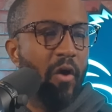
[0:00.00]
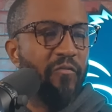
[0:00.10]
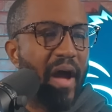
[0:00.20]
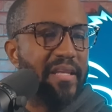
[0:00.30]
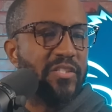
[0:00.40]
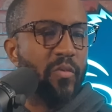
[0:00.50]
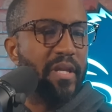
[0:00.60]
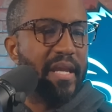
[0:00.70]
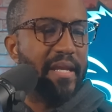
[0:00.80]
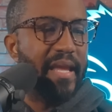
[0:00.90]
me go find this
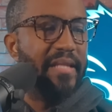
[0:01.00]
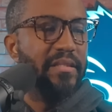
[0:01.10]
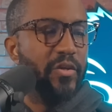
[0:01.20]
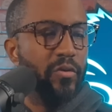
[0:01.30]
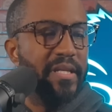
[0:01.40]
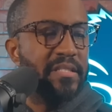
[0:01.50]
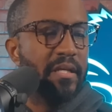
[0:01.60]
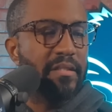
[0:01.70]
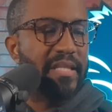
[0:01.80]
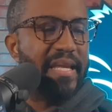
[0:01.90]
tweet again. It literally
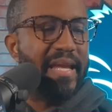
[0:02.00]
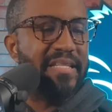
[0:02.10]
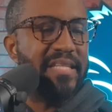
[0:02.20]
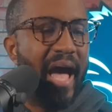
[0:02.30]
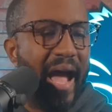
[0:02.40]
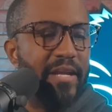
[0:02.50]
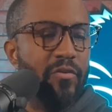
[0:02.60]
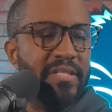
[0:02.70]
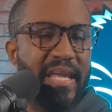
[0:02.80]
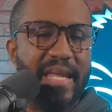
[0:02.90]
took the
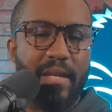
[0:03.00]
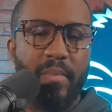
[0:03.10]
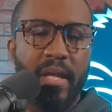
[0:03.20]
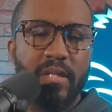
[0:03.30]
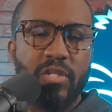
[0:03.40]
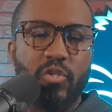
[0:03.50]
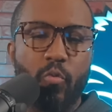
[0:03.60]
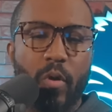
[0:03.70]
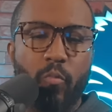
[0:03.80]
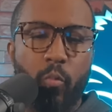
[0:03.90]
entire team to
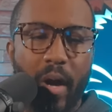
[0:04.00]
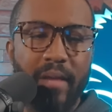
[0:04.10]
do what